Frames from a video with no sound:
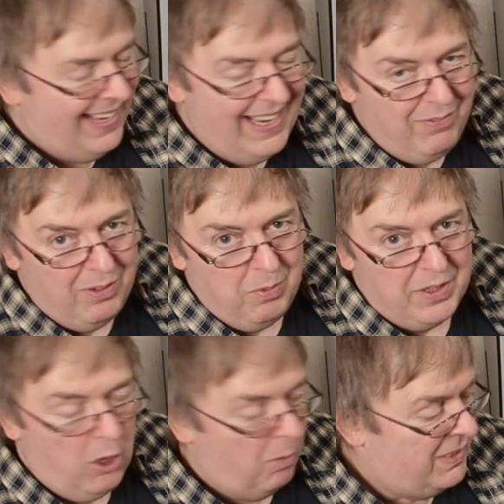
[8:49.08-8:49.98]
even
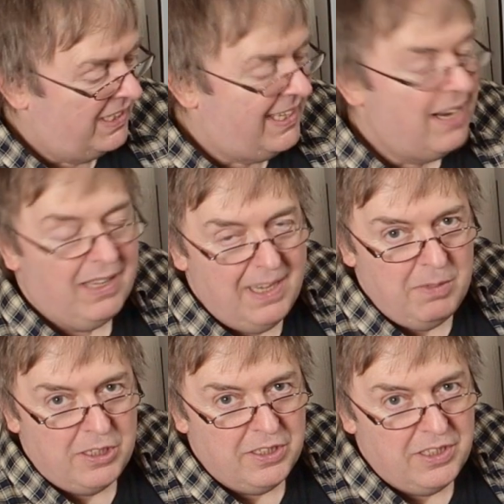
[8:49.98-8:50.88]
with the optics here
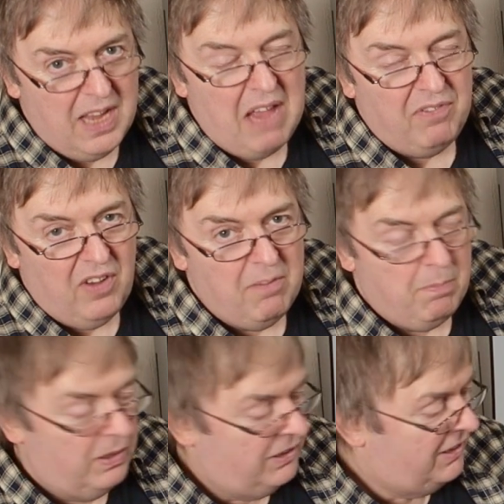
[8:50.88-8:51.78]
limited to
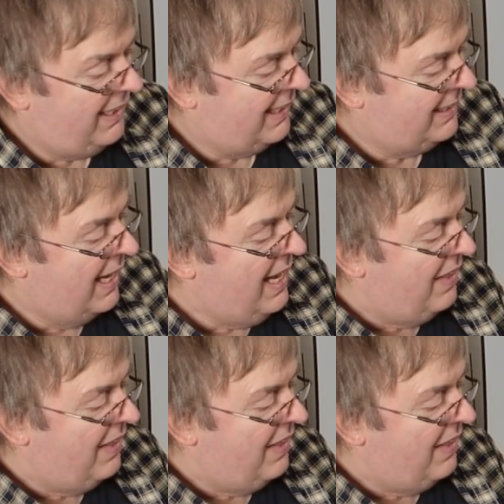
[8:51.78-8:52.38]
f5.6,